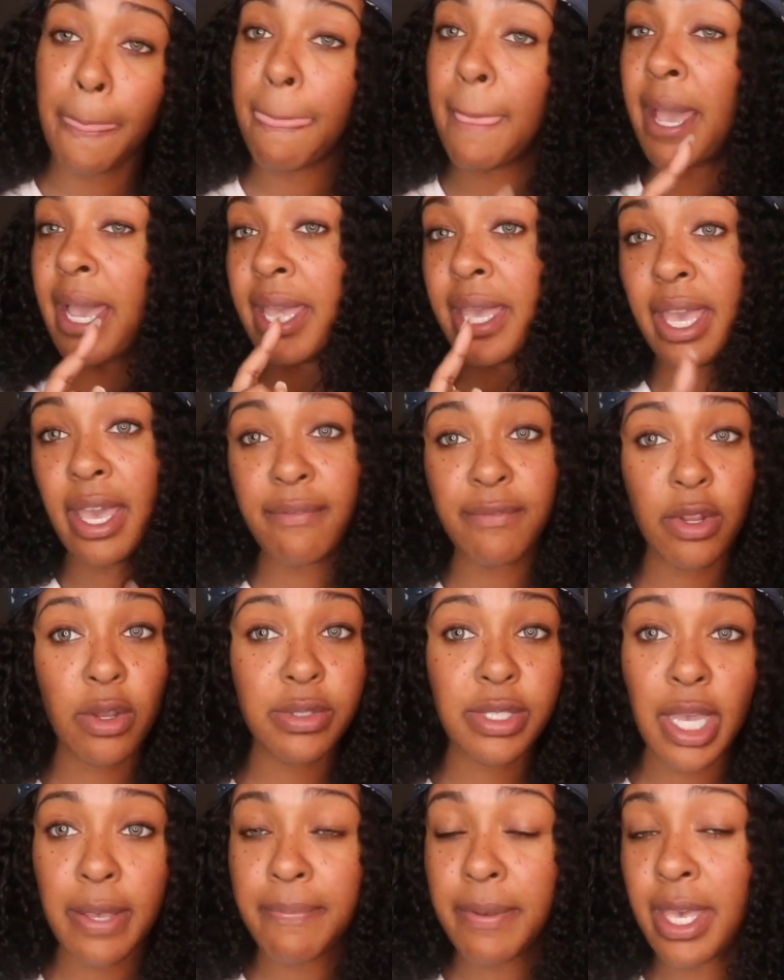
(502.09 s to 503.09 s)
I ain't have no
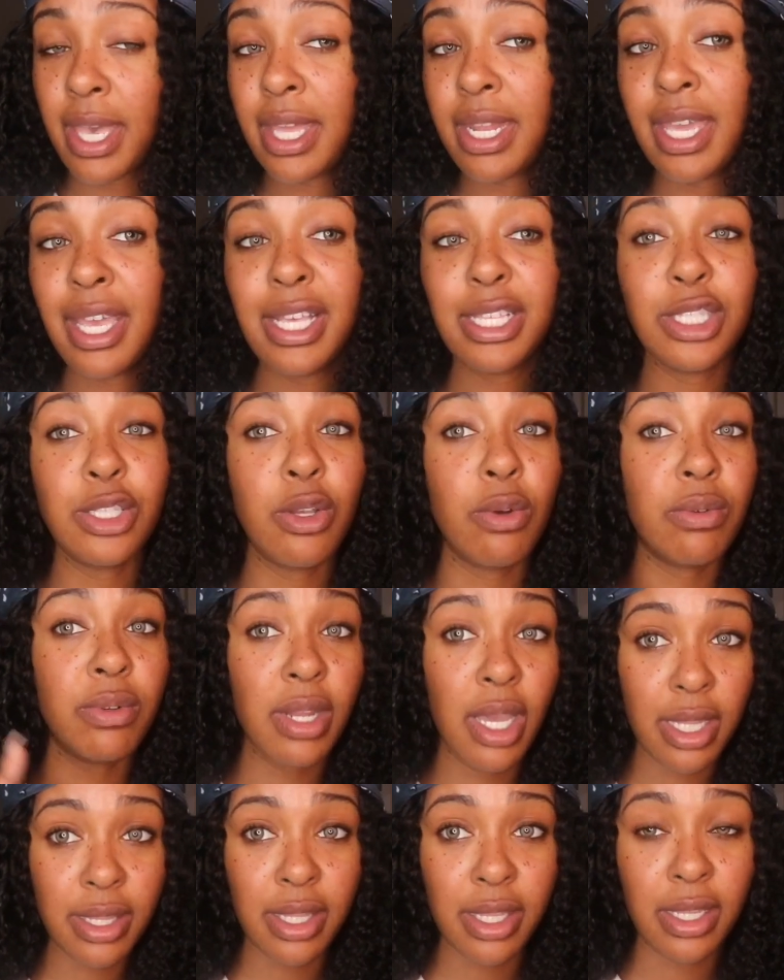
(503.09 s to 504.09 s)
type of headaches, no
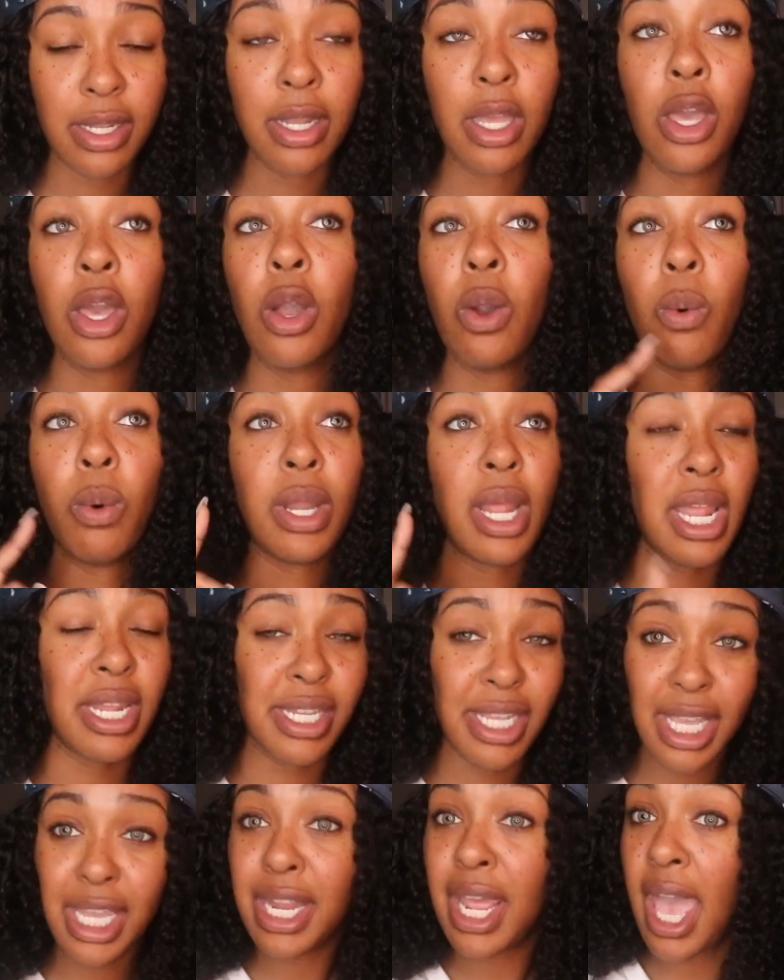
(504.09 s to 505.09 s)
nothing. What I
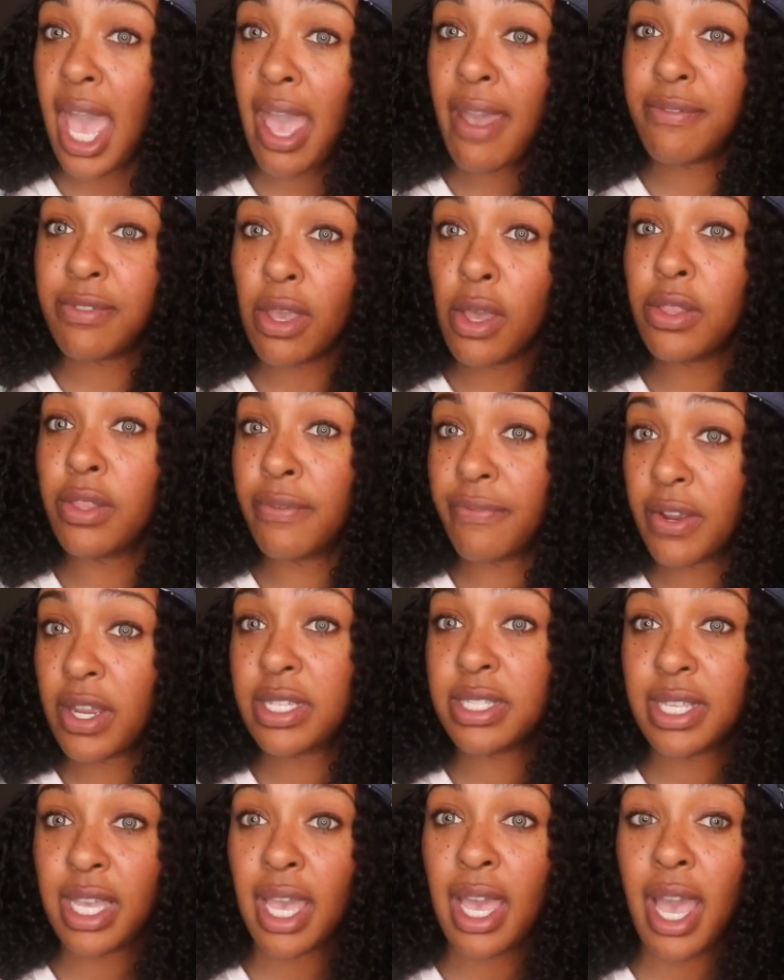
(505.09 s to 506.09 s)
did have though, the
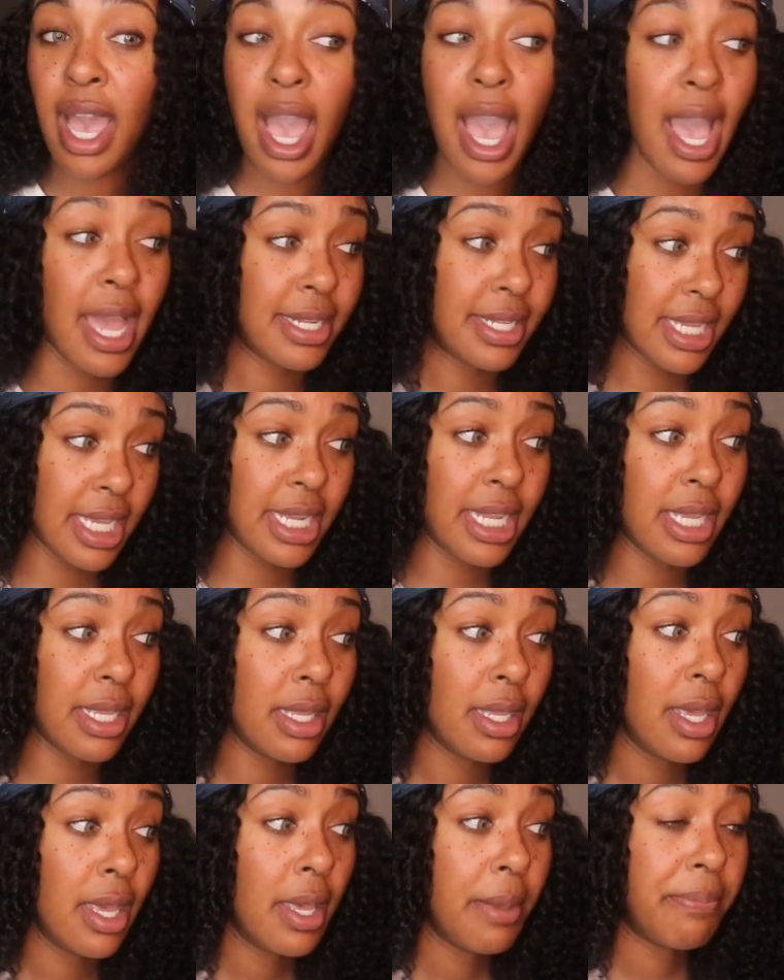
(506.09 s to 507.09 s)
first day I did
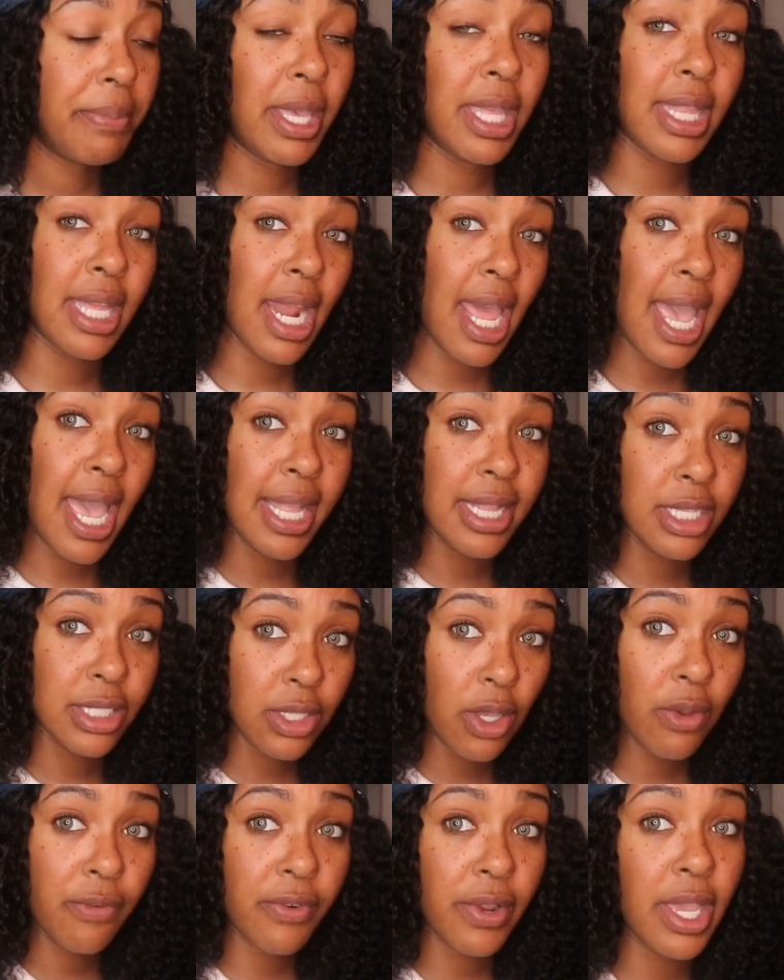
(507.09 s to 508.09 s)
it, being that I had the
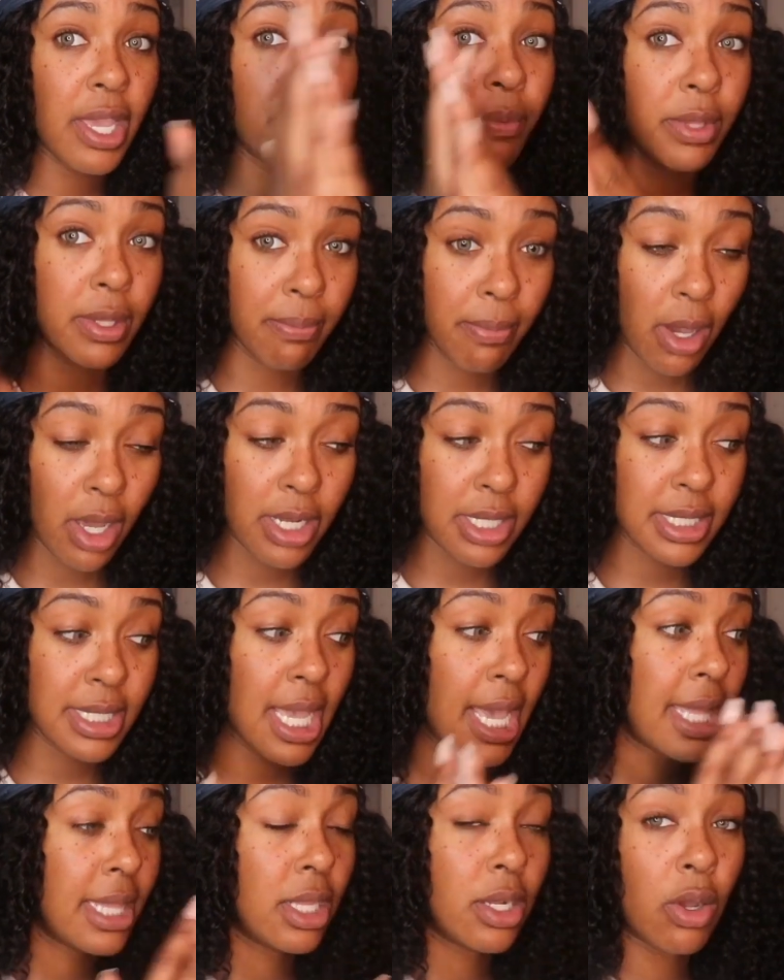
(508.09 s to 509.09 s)
sulfur 8 with the
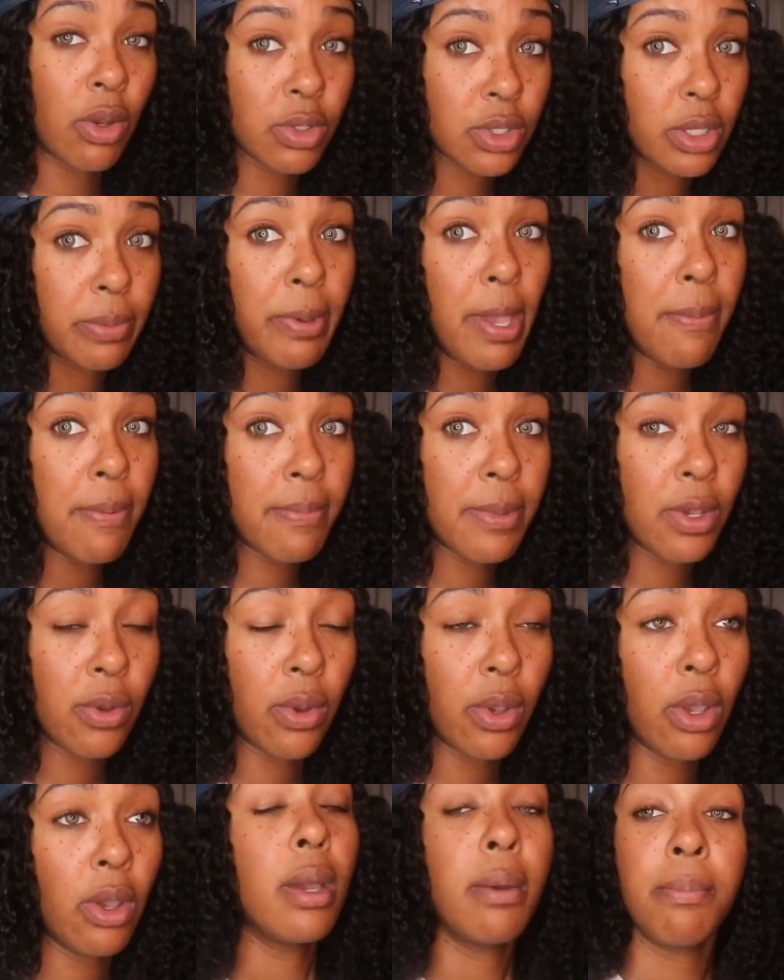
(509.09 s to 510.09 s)
Monistat and then also the peppermint
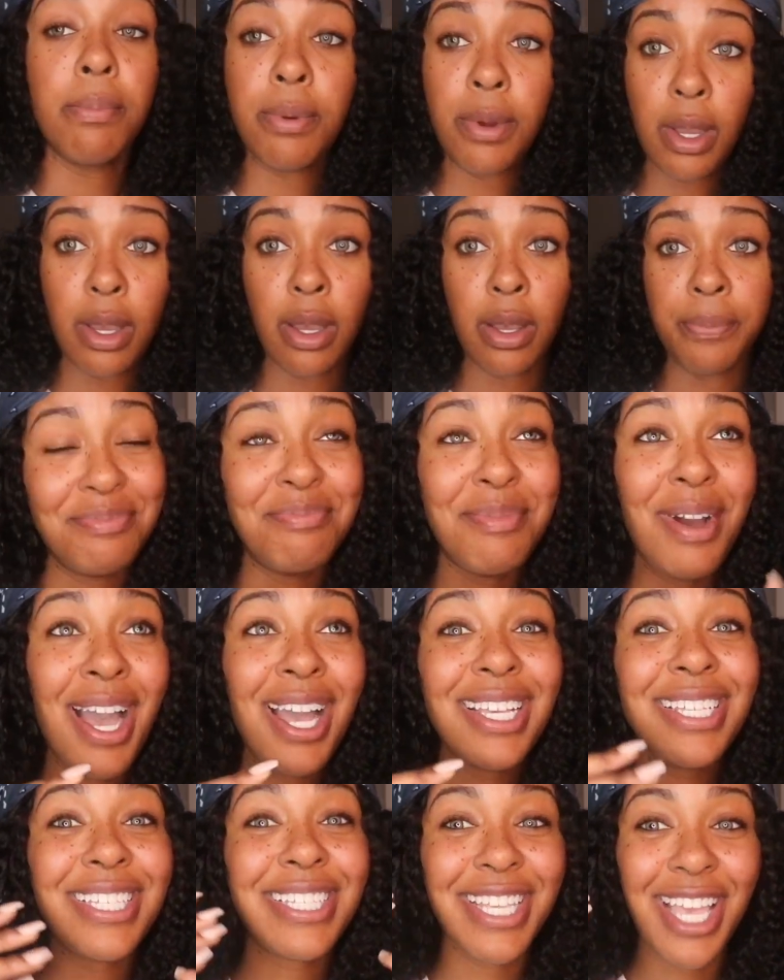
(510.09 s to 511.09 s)
oil, bruh,
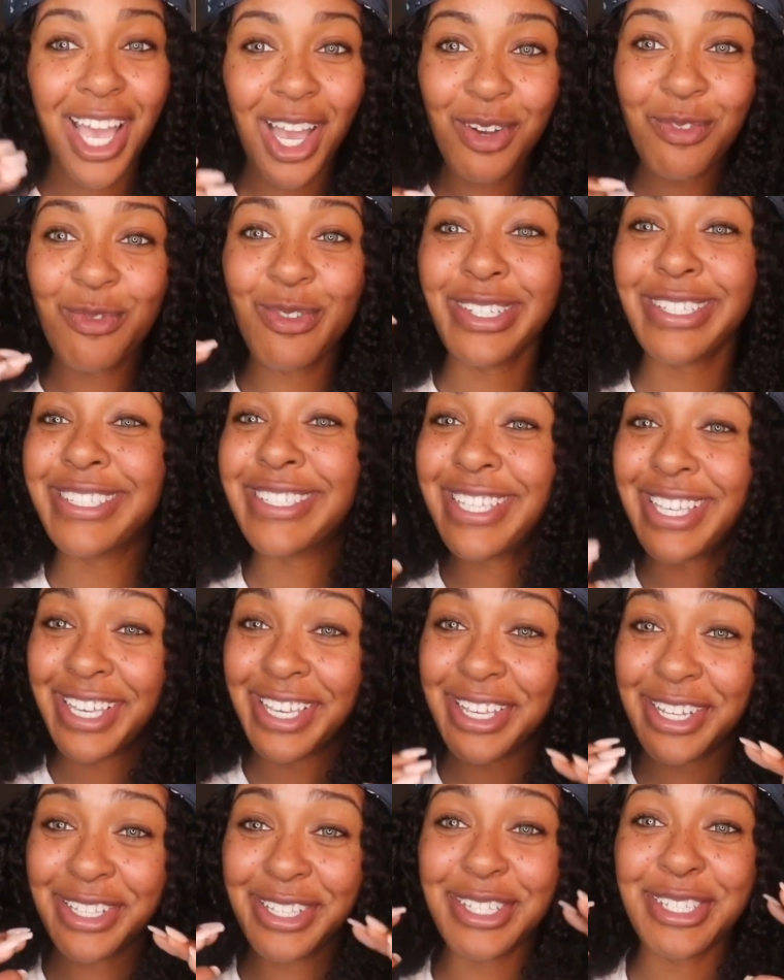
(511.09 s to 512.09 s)
my scalp was
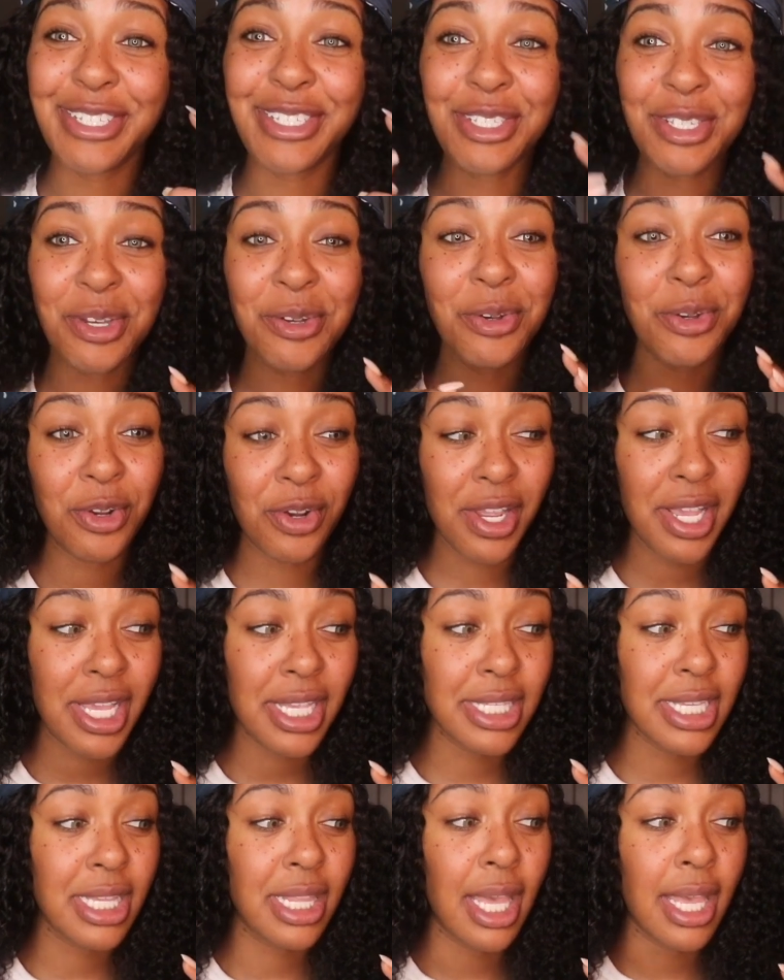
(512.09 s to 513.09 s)
tingling so
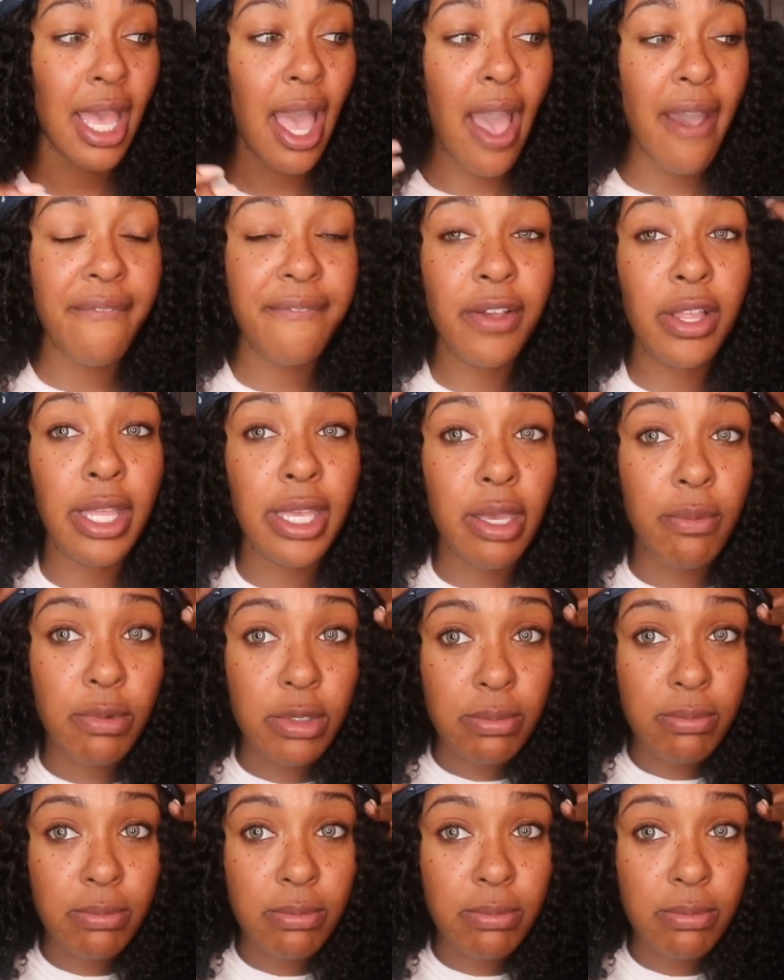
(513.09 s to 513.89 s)
crazy. Like, I felt like it was